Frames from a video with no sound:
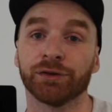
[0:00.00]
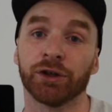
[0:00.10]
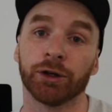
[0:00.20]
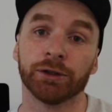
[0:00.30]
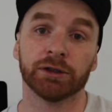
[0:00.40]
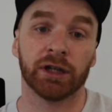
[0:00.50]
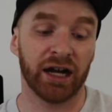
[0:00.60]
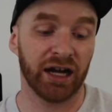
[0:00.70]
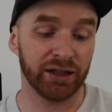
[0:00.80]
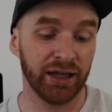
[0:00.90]
So
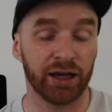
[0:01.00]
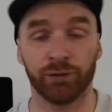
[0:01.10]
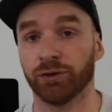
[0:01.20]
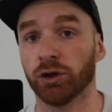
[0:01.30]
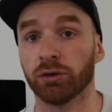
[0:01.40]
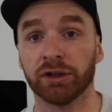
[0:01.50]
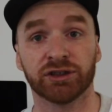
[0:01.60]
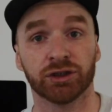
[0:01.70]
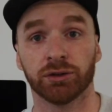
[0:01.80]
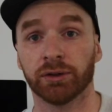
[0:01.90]
yeah, if you're
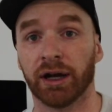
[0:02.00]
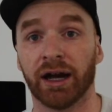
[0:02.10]
into